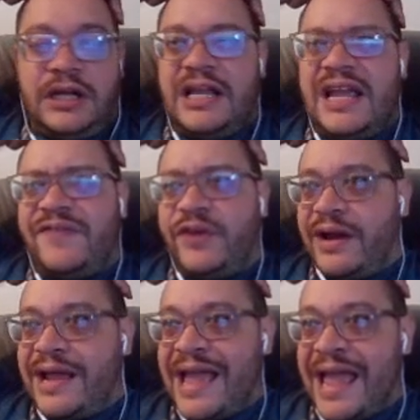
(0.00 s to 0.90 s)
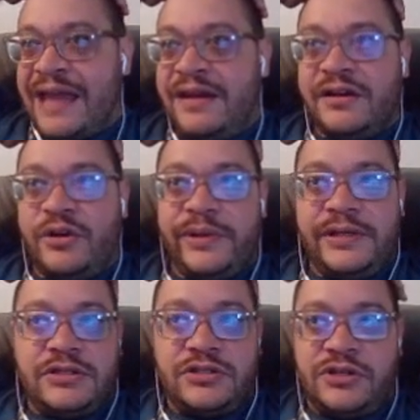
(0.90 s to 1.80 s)
If you're ahead going
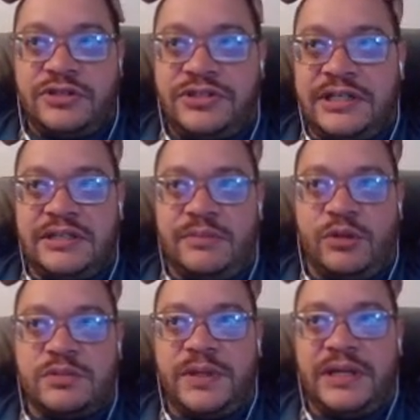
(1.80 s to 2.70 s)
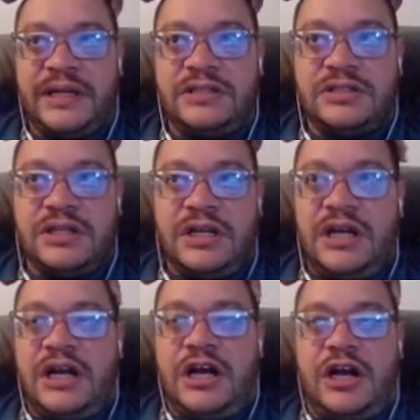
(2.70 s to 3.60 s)
into turn 6 in multiple lanes,
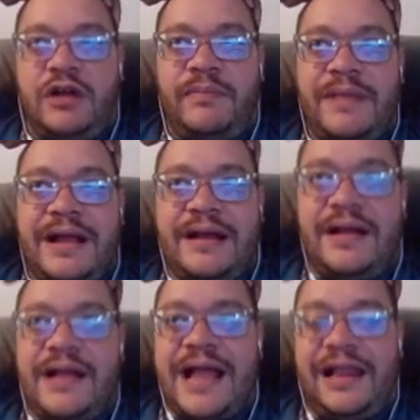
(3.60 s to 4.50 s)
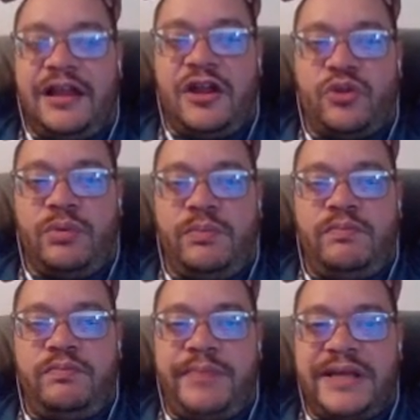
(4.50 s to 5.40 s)
Alioth will
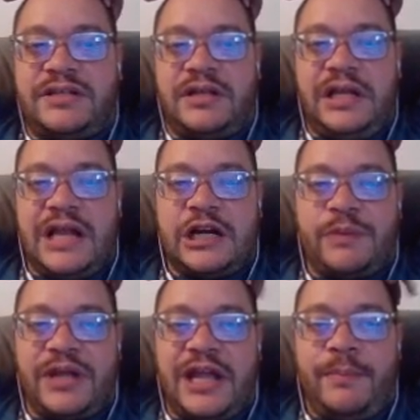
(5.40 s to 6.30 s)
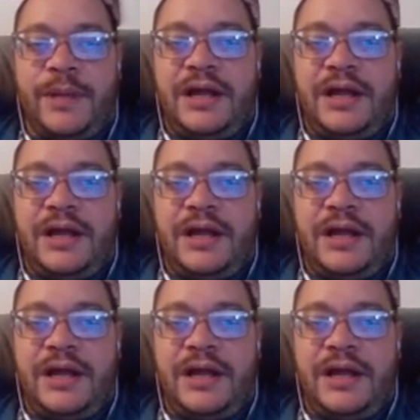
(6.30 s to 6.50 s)
basically lock up the game.